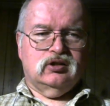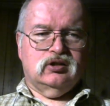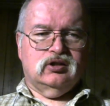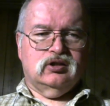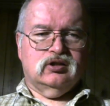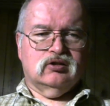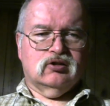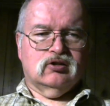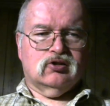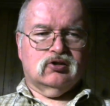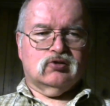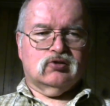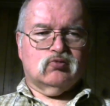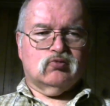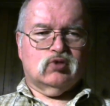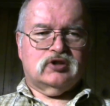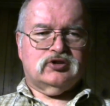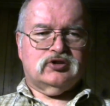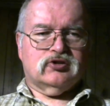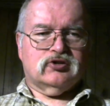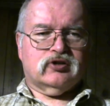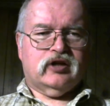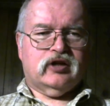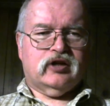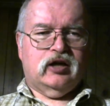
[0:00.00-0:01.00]
You learn what
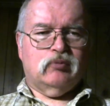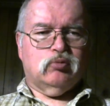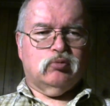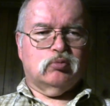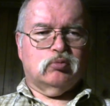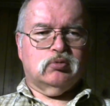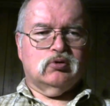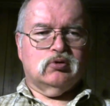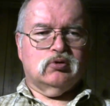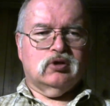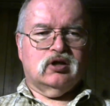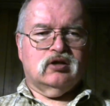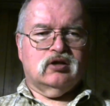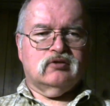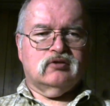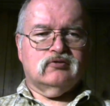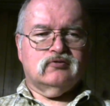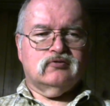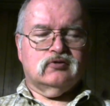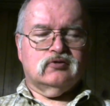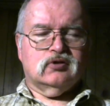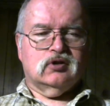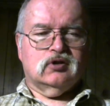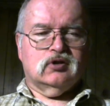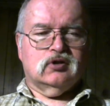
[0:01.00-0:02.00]
you're capable of.
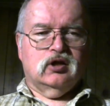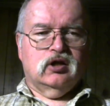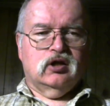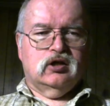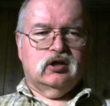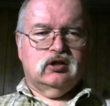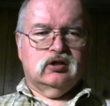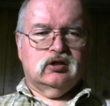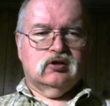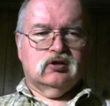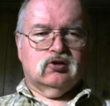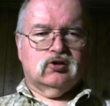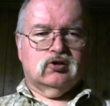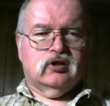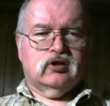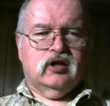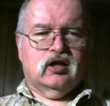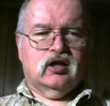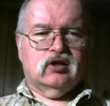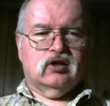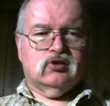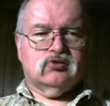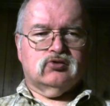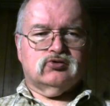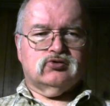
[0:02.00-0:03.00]
You learn
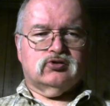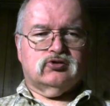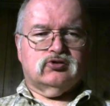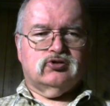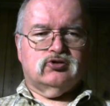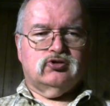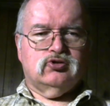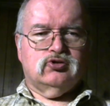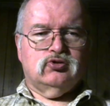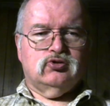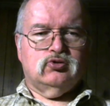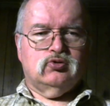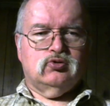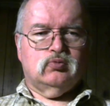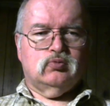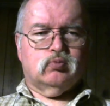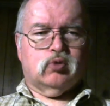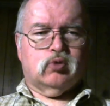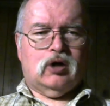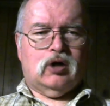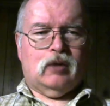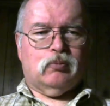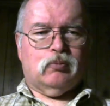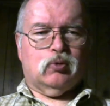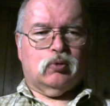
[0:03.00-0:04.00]
how to
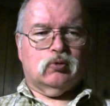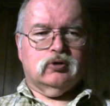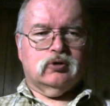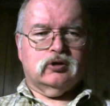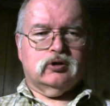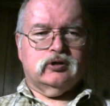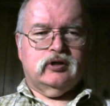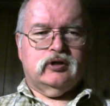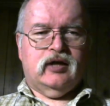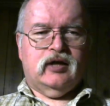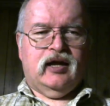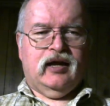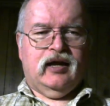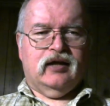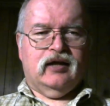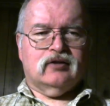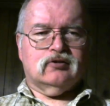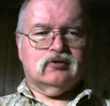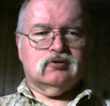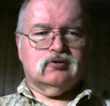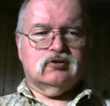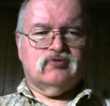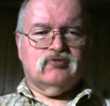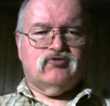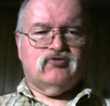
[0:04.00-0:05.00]
properly
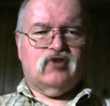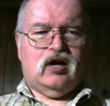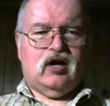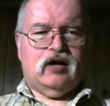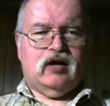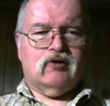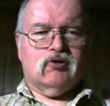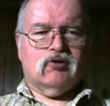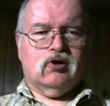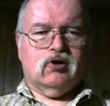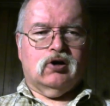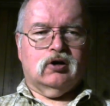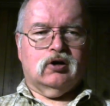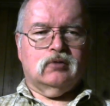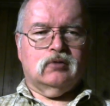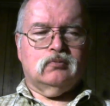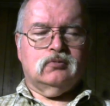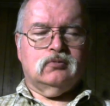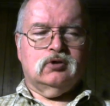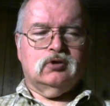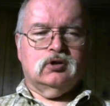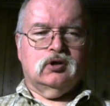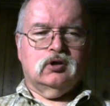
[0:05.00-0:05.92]
handle a firearm.